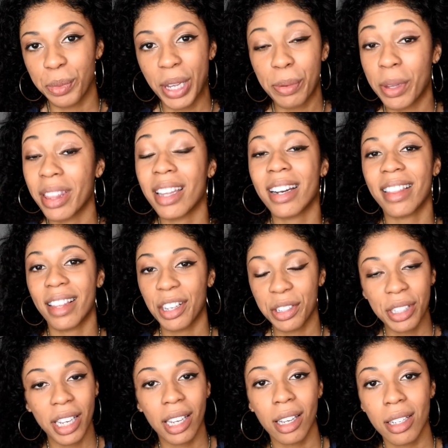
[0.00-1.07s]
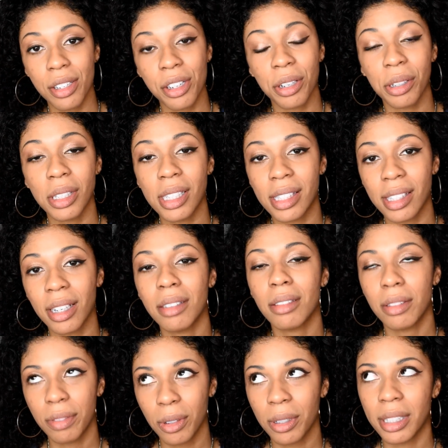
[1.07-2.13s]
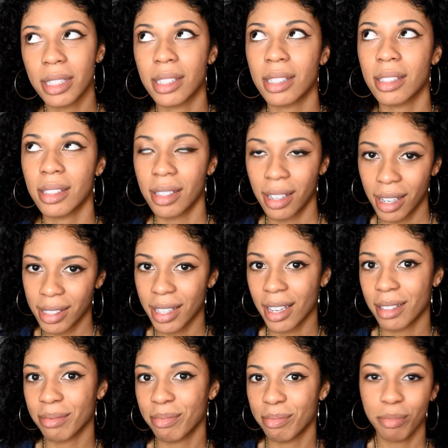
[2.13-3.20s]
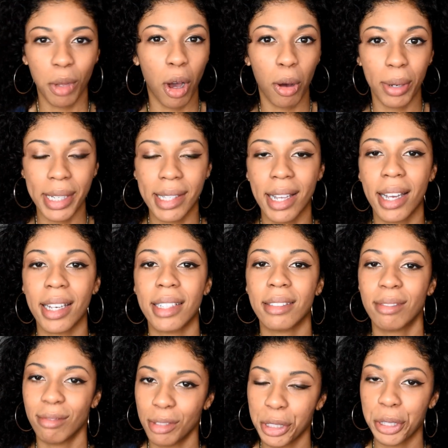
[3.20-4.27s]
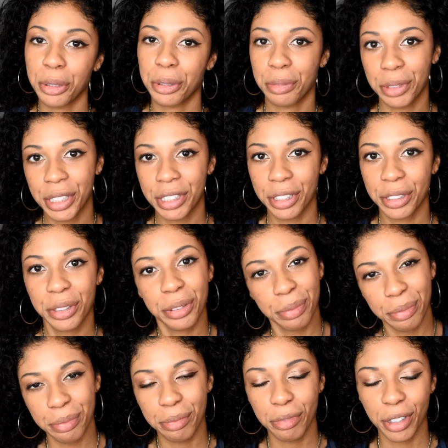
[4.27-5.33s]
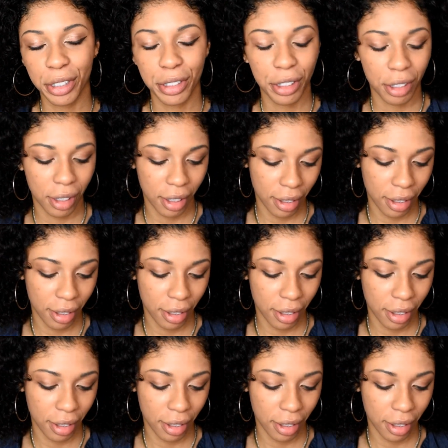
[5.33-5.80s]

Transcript: with anything you're taking internally, so of course, as I always say, do your own research first.